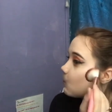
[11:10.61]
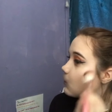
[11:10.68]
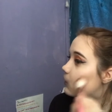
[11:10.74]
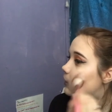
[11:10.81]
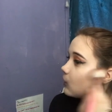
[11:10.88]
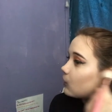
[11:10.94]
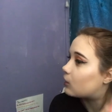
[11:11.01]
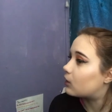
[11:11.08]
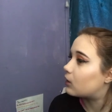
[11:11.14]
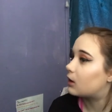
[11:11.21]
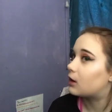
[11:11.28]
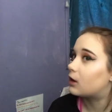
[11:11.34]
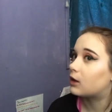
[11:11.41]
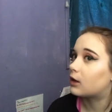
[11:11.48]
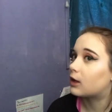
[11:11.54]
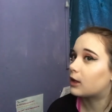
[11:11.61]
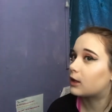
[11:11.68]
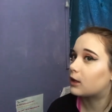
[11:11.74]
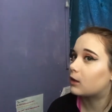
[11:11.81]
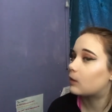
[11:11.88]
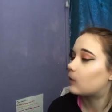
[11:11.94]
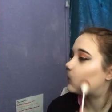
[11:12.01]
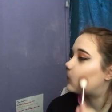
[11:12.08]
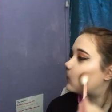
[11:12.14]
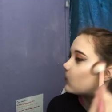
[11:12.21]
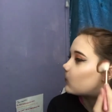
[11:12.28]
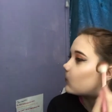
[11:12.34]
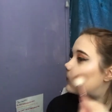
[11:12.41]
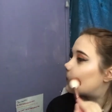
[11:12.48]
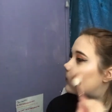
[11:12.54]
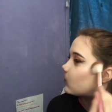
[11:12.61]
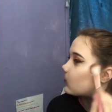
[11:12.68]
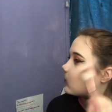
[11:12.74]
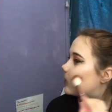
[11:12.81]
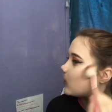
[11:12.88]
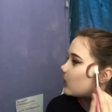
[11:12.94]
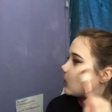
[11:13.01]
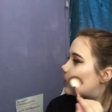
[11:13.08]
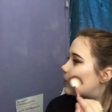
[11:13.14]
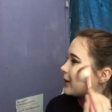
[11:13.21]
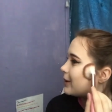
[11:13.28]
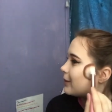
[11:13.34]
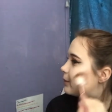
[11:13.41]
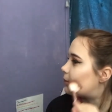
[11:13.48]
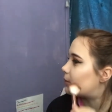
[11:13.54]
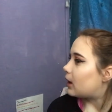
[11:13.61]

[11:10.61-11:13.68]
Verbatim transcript: Pretty good. I like it use it.